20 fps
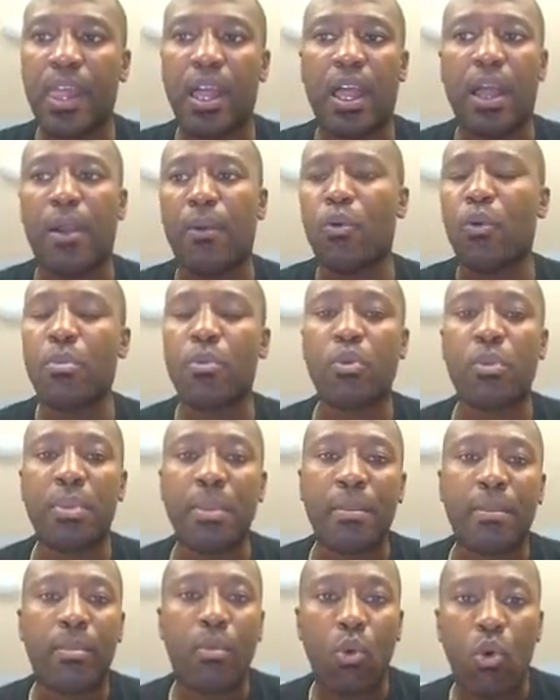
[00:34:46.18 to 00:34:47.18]
A woman will be
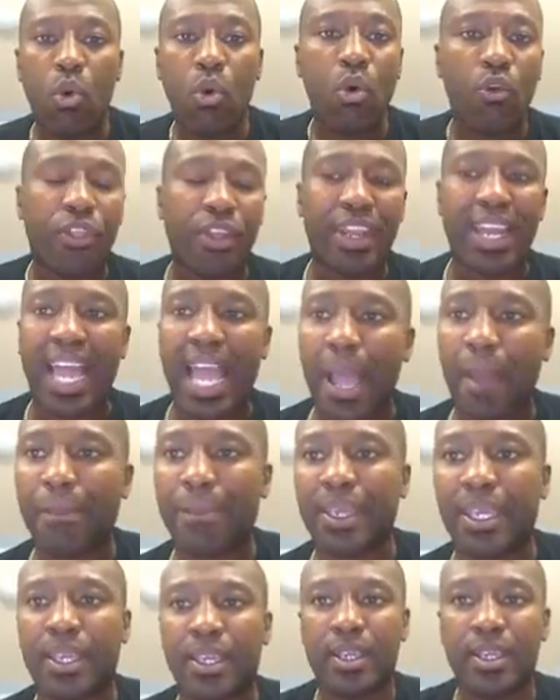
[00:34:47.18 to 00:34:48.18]
more than
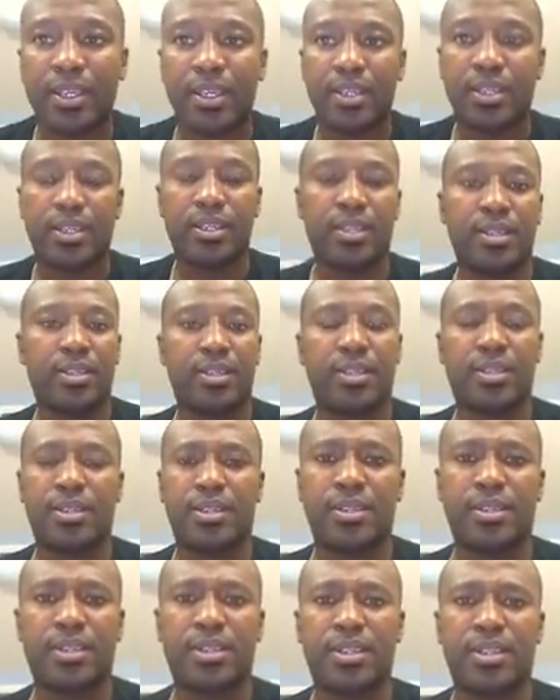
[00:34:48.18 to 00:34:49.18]
happy
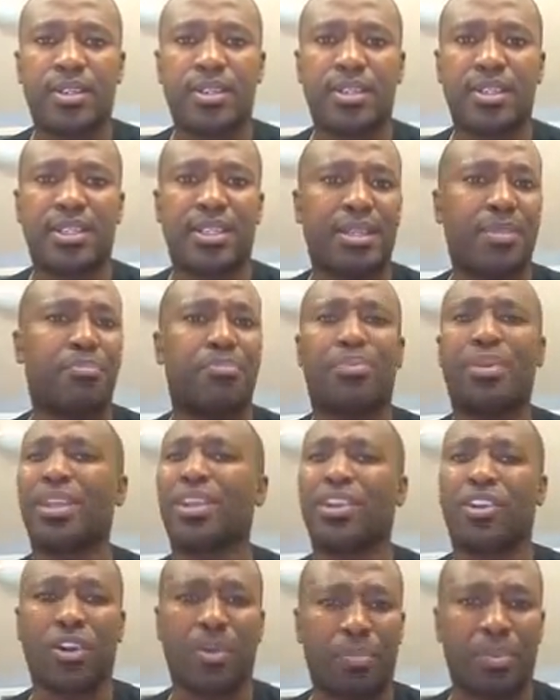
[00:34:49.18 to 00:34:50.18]
to bring a
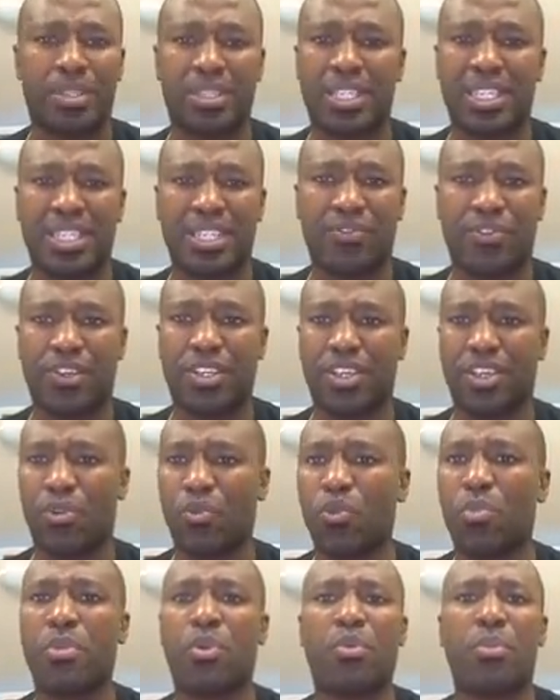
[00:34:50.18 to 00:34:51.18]
cup of tea for you. A
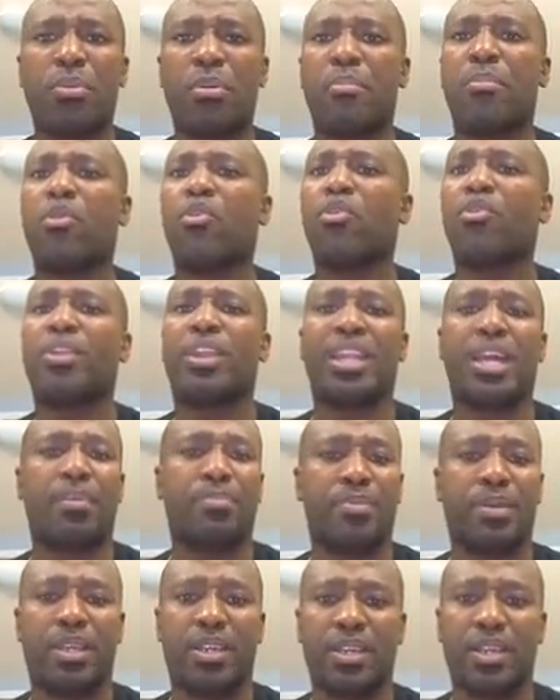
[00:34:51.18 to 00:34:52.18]
woman will be more than
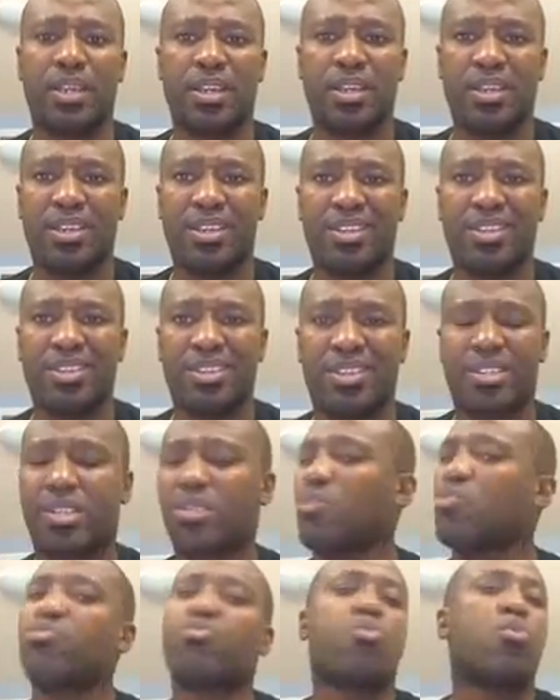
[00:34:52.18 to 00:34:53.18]
happy
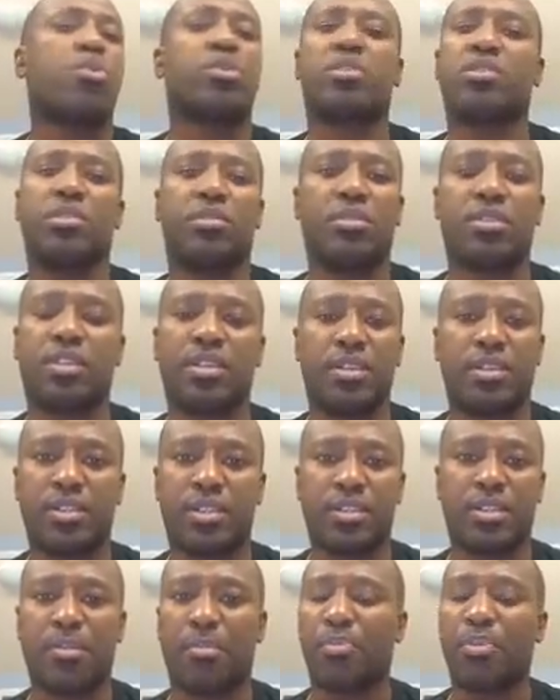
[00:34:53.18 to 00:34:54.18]

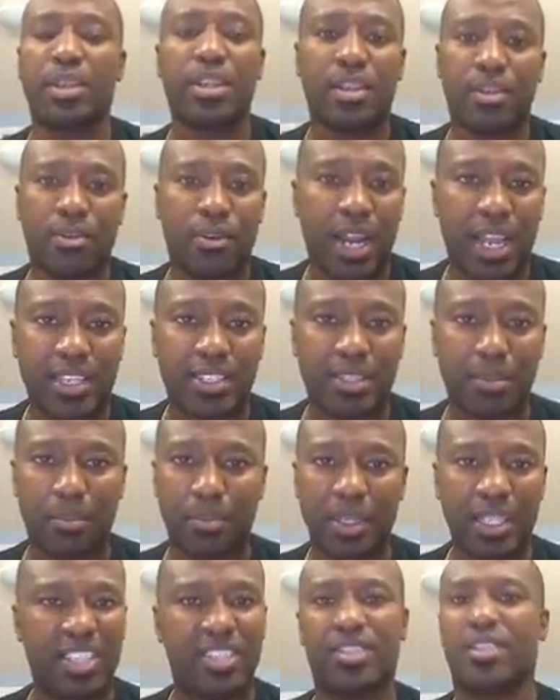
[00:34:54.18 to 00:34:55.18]
to bring you rice and
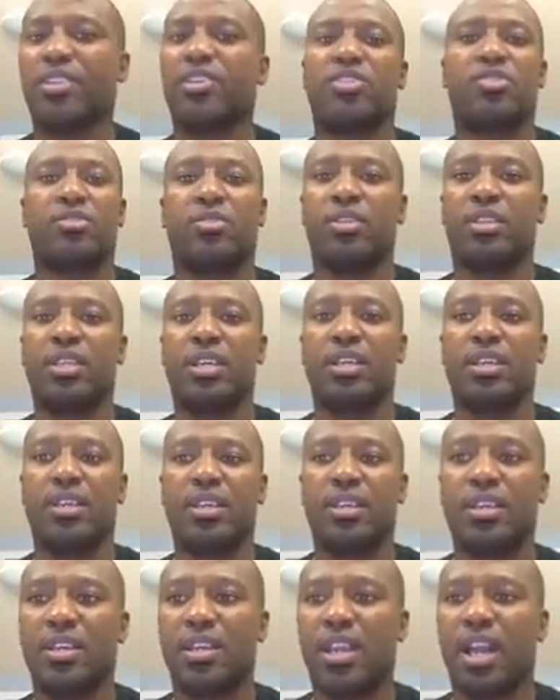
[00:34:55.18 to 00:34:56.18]
peas on a Sunday.
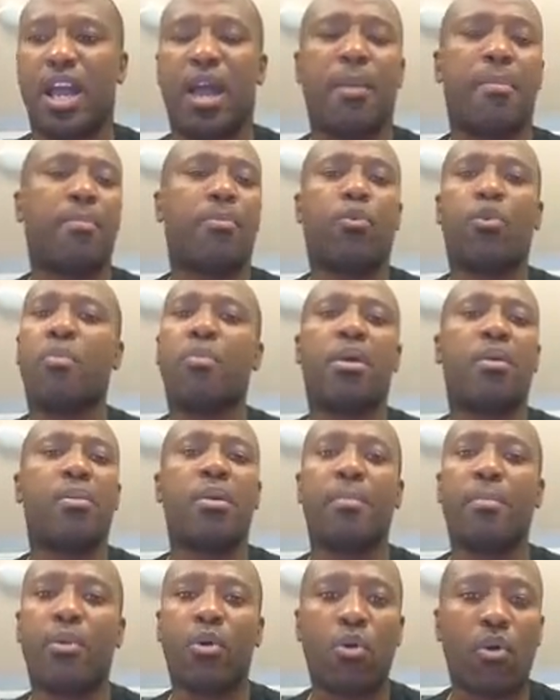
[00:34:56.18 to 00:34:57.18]
A woman will be
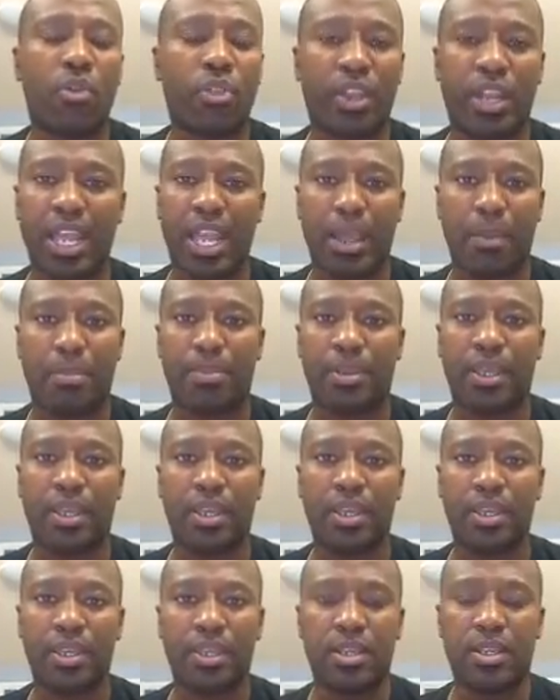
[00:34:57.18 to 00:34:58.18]
more than happy
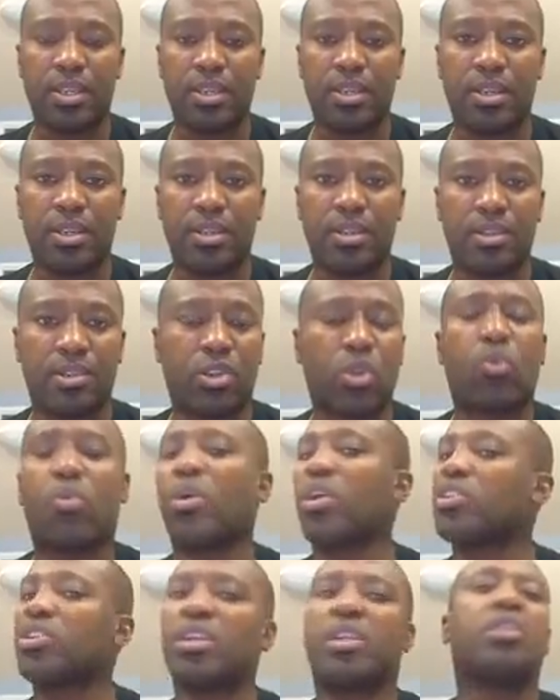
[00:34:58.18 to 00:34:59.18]
to
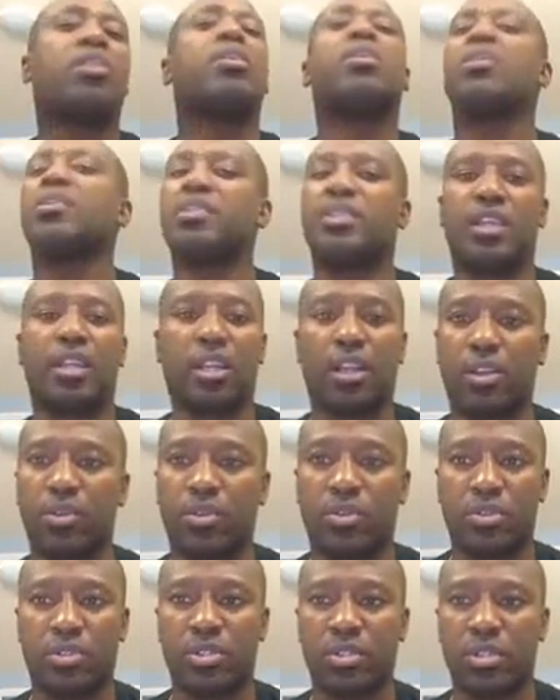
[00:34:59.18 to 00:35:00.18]
wash your dirty
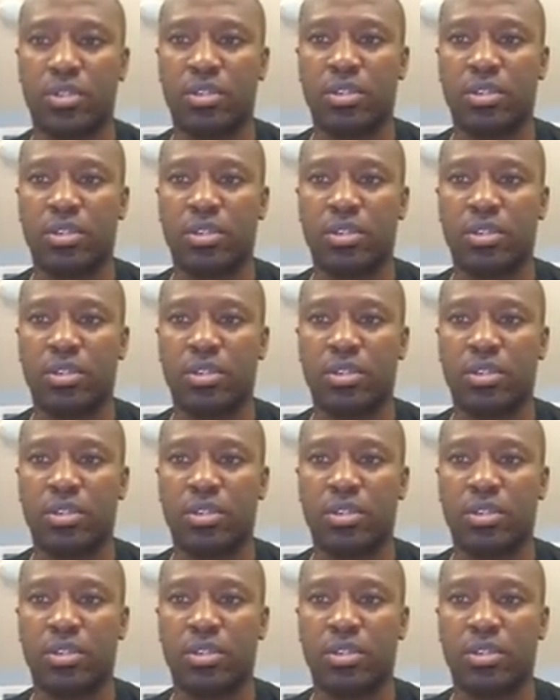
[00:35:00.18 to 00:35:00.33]
clothes